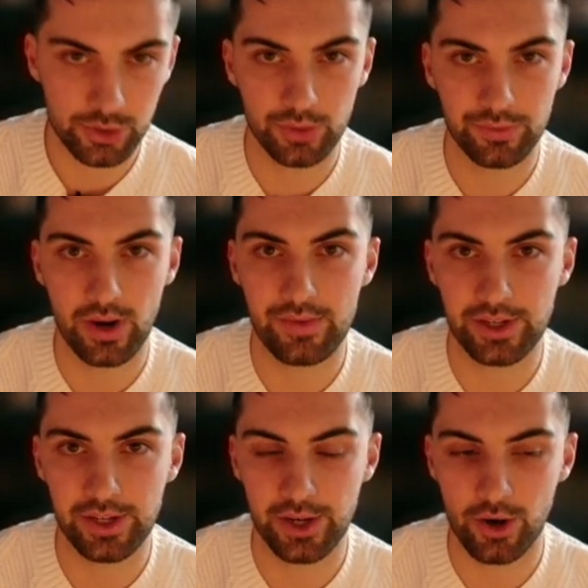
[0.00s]
Also, if you're
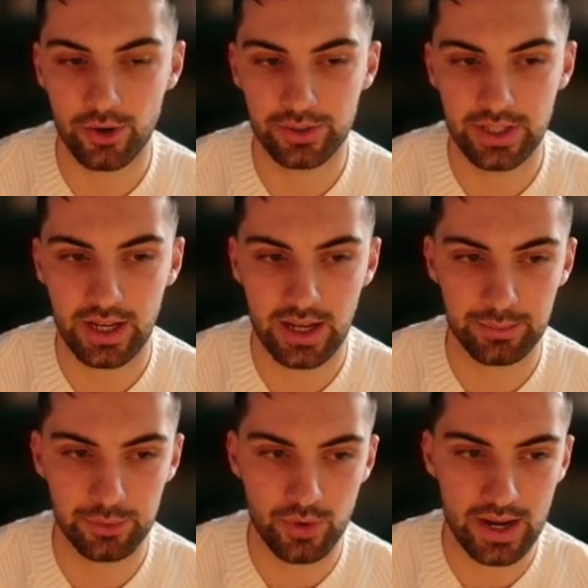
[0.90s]
having a hard
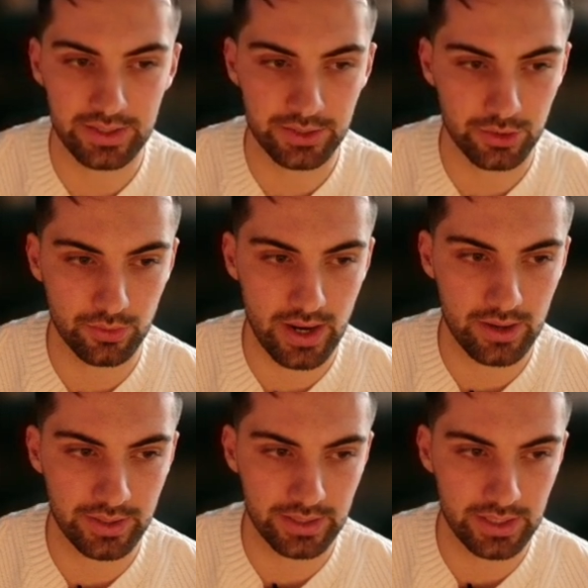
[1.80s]
time dragging this
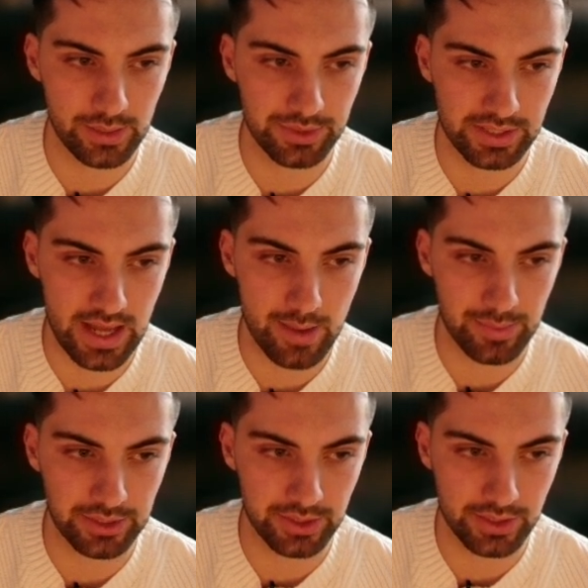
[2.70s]
around and it keeps
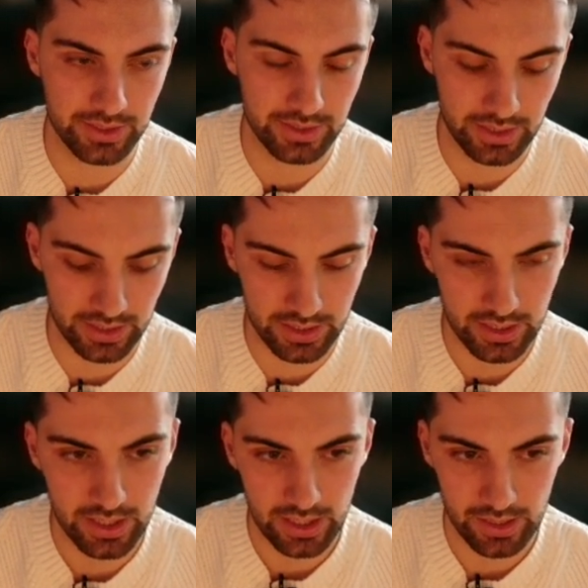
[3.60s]
snapping to this thing,
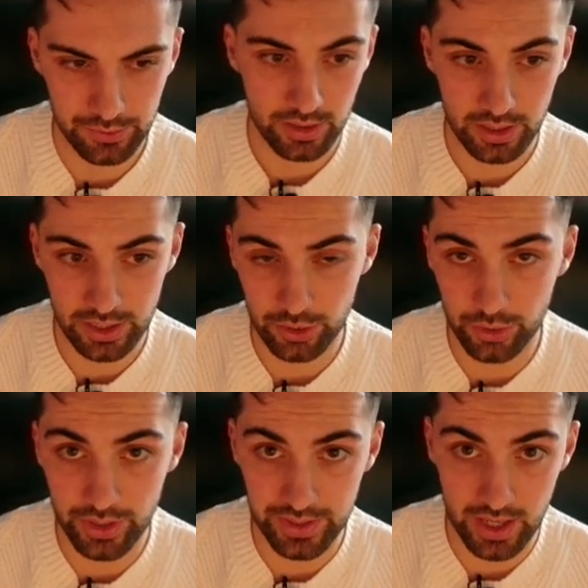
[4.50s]
click and
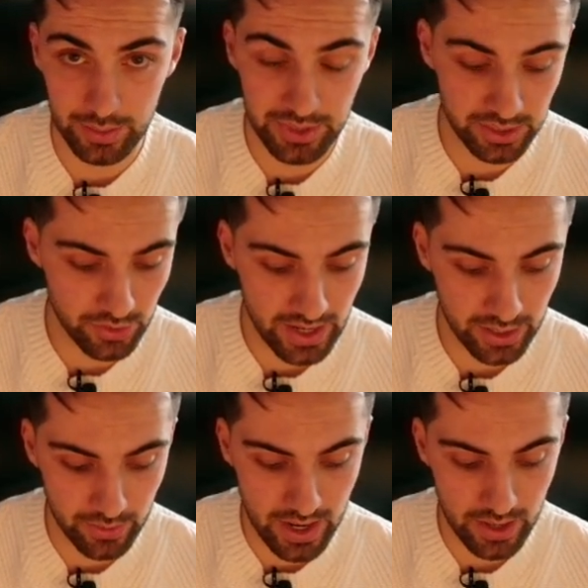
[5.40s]
hold on the object, drag
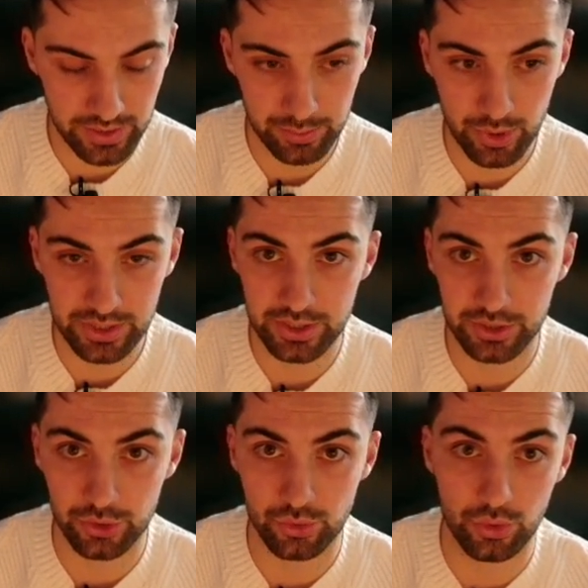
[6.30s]
it around, and press
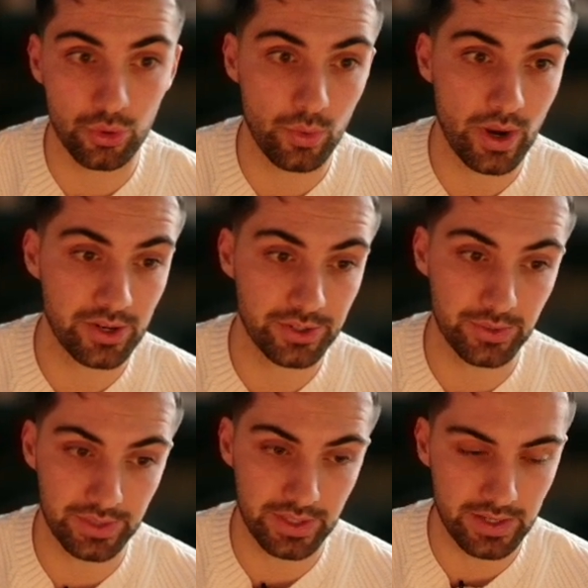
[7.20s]
Control while you're
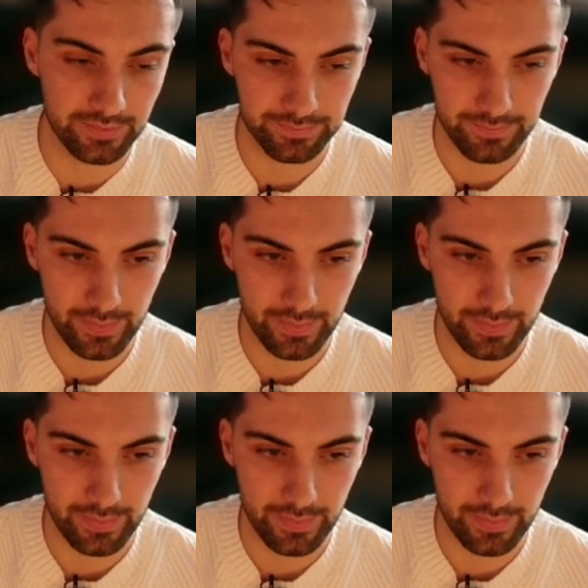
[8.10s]
doing that.